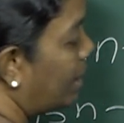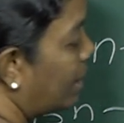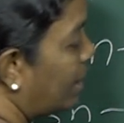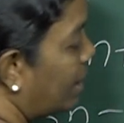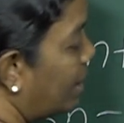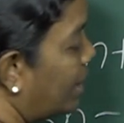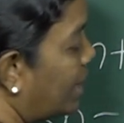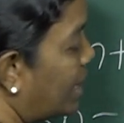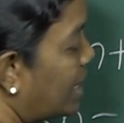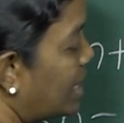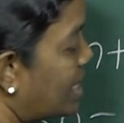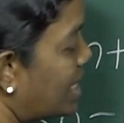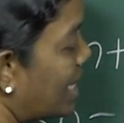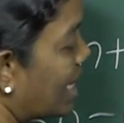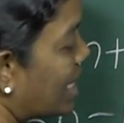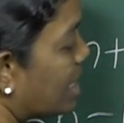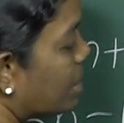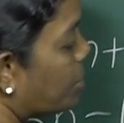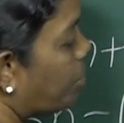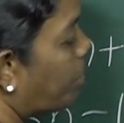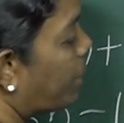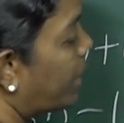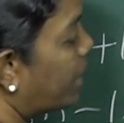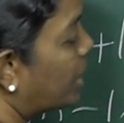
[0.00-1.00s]
this
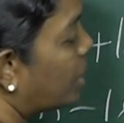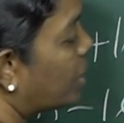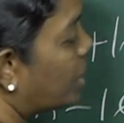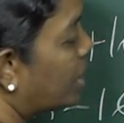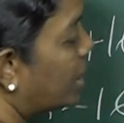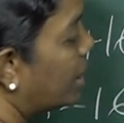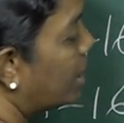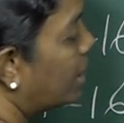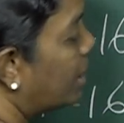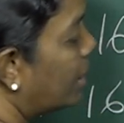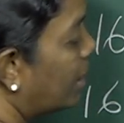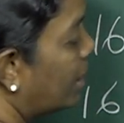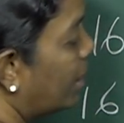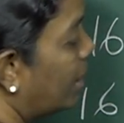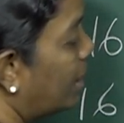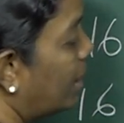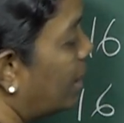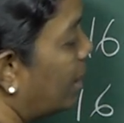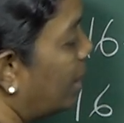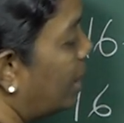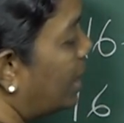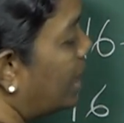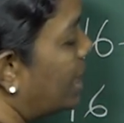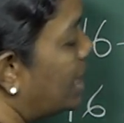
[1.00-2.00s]
expression
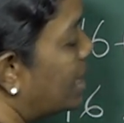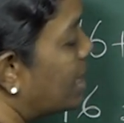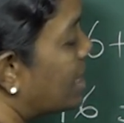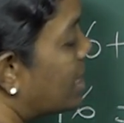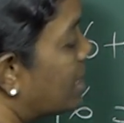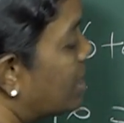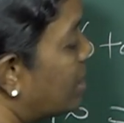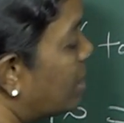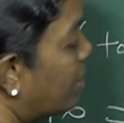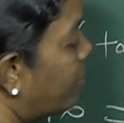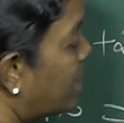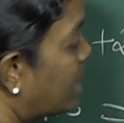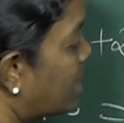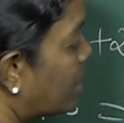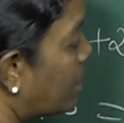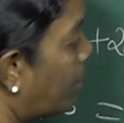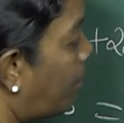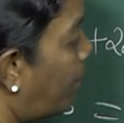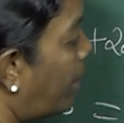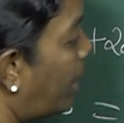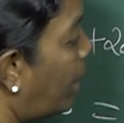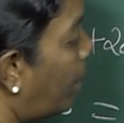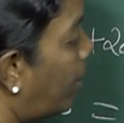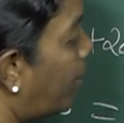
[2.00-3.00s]
is
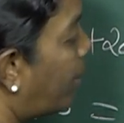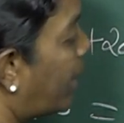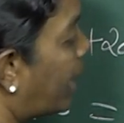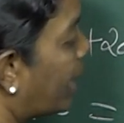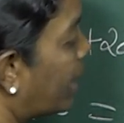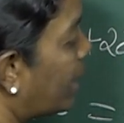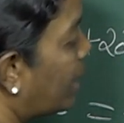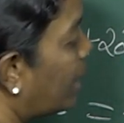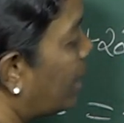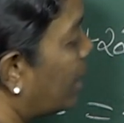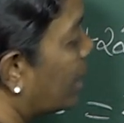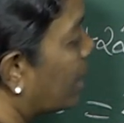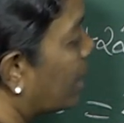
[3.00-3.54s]
divisible by,